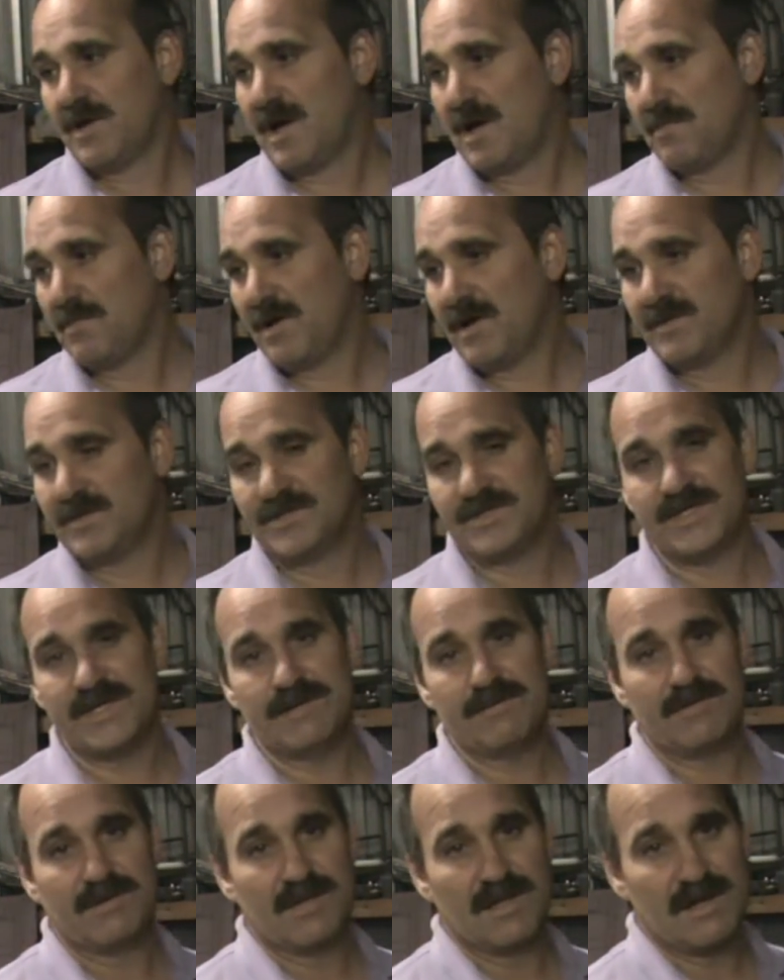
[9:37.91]
I buy the
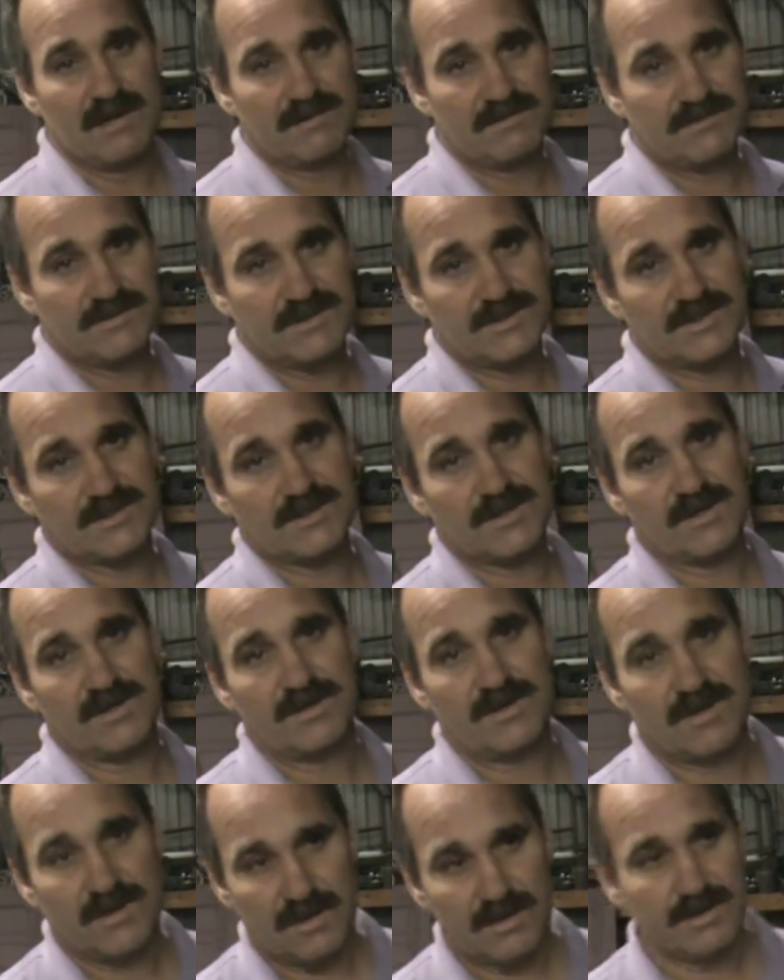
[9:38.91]
cheap gloves. Just
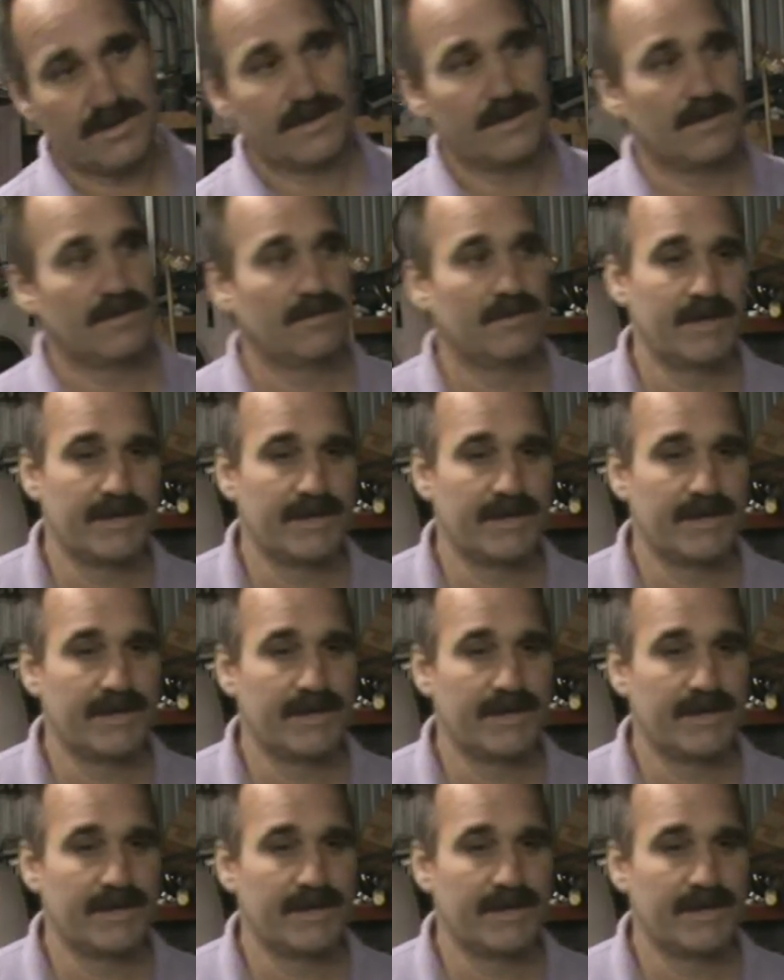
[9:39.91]
go to, you know,